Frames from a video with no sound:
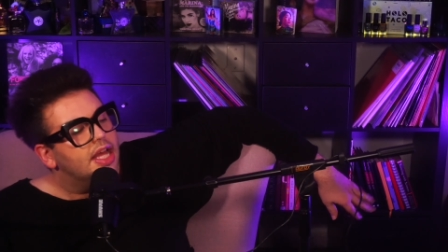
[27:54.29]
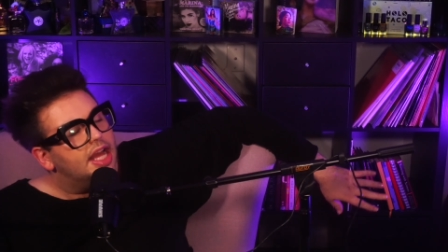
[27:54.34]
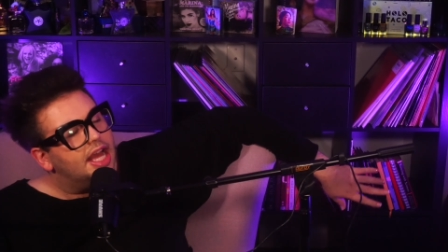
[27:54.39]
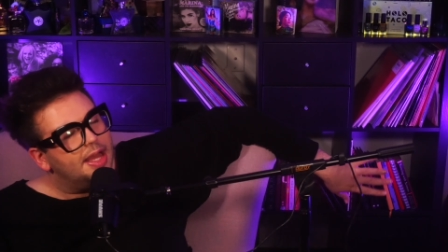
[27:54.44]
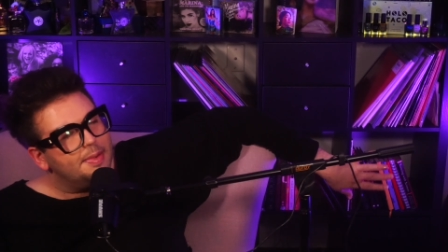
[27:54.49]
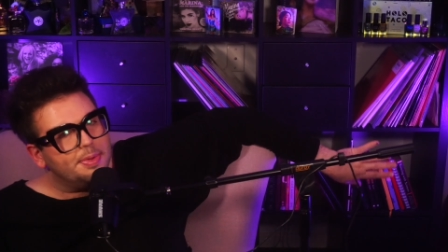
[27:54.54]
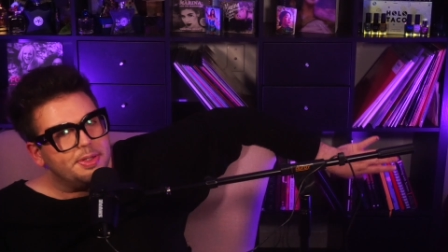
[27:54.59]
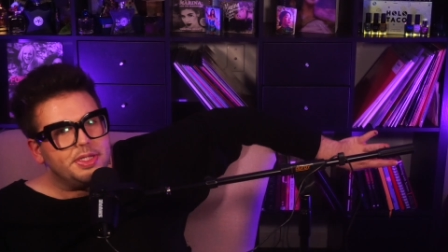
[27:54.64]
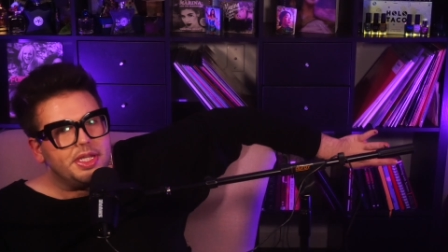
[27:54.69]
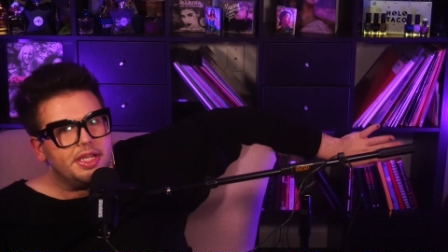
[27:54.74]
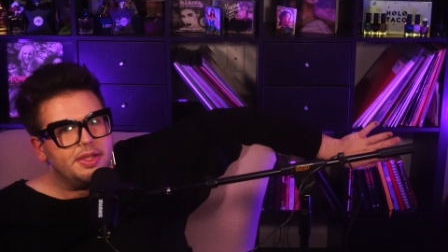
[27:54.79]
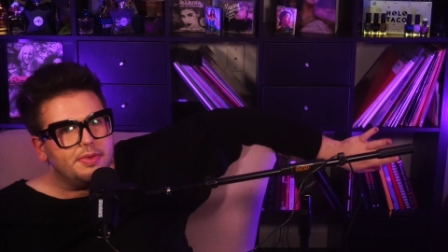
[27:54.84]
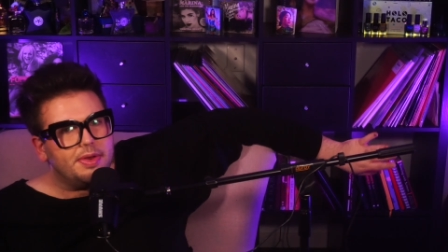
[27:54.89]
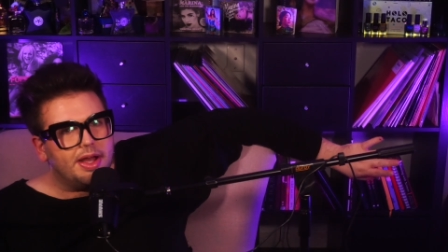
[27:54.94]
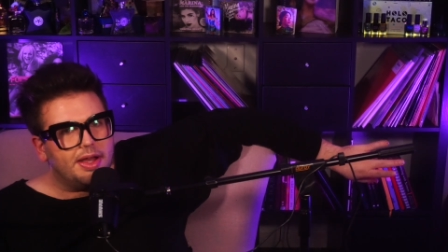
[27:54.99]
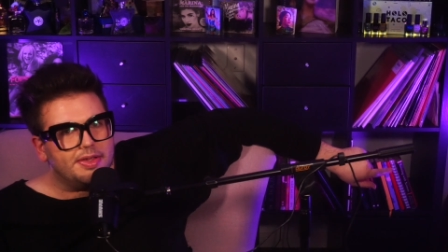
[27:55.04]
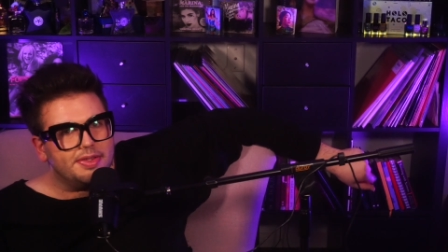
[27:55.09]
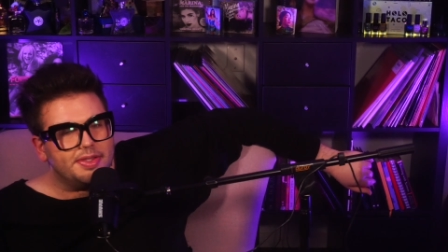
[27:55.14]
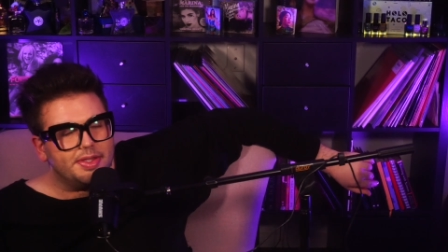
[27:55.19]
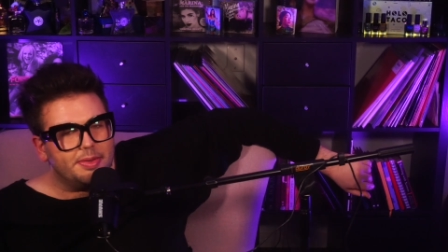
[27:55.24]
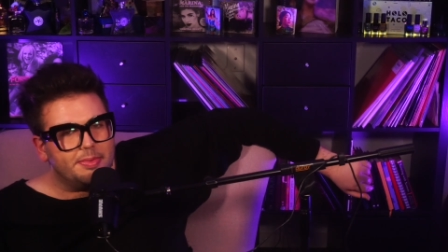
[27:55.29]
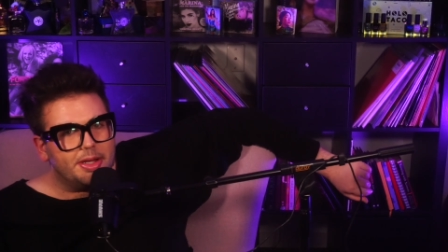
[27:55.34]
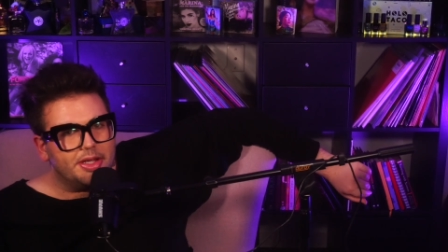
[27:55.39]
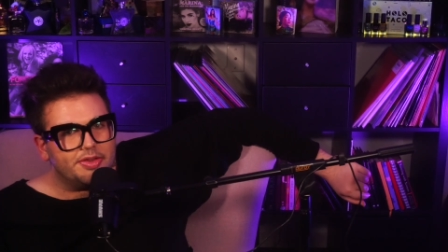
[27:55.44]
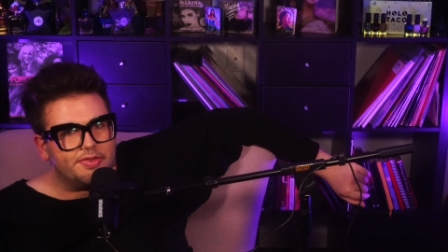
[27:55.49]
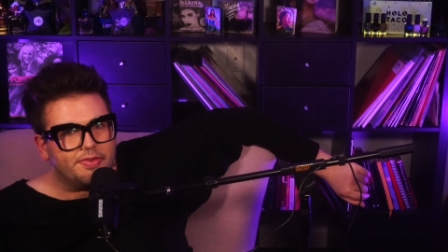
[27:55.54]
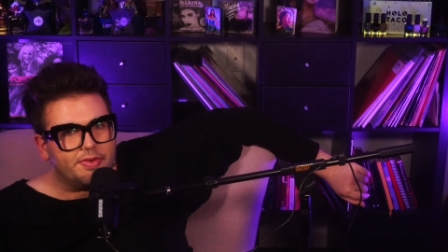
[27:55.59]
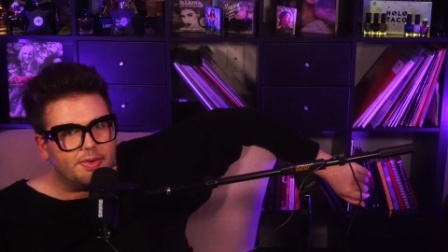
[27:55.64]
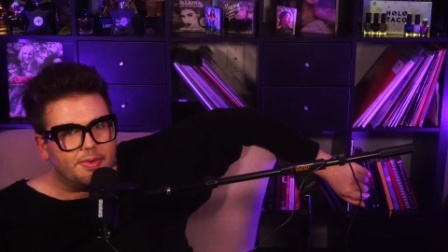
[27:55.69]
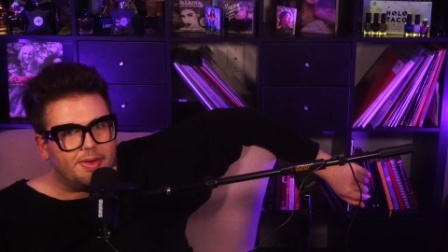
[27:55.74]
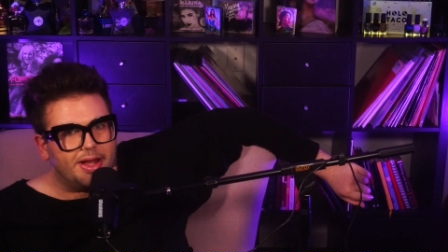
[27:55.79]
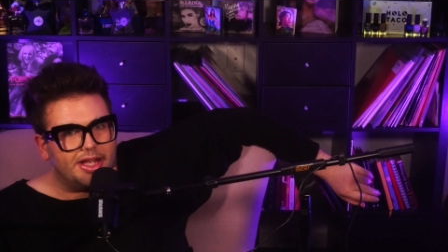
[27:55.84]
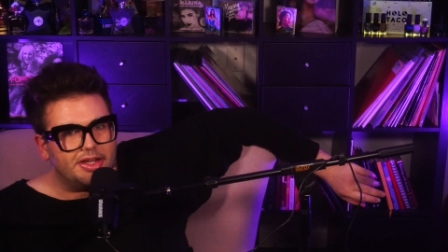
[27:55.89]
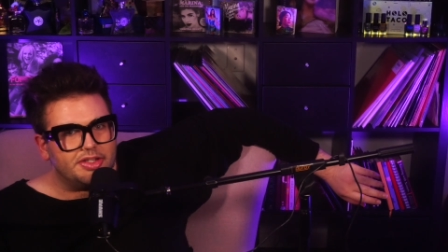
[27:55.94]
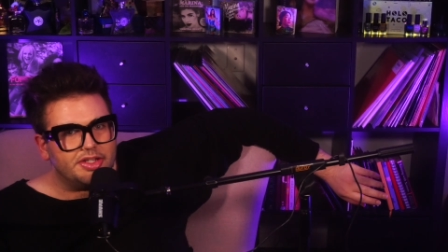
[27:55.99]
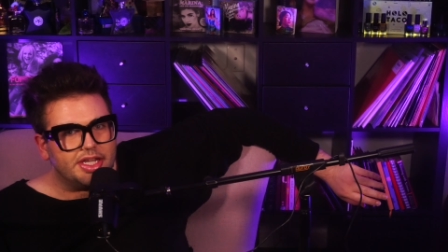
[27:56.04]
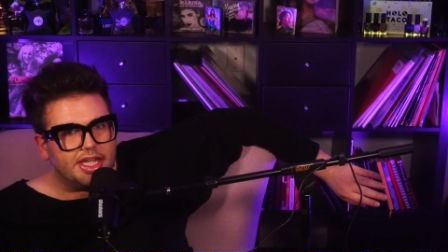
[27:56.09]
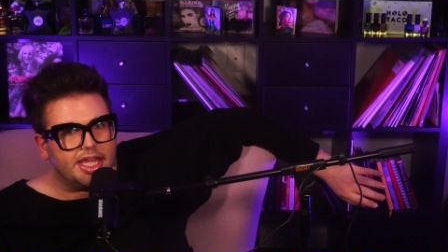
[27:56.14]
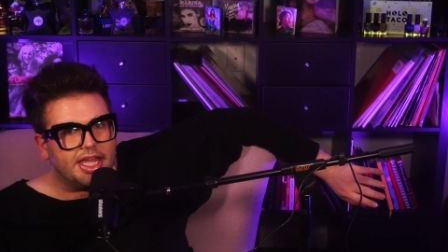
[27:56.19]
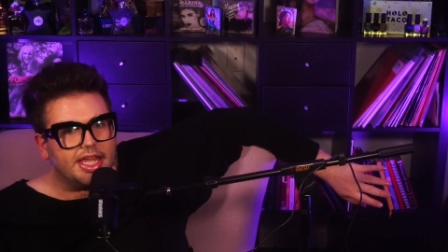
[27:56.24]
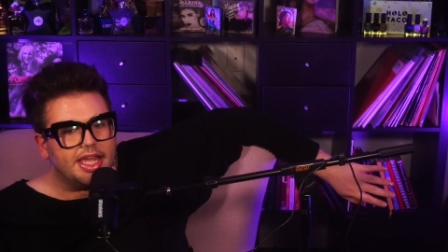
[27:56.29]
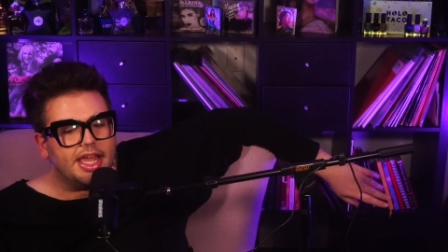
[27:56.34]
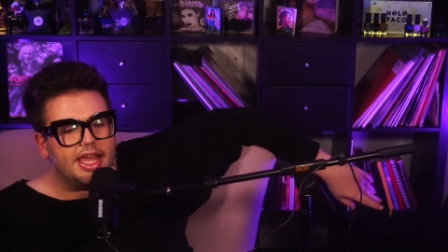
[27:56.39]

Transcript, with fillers: I appreciate you all so much for watching.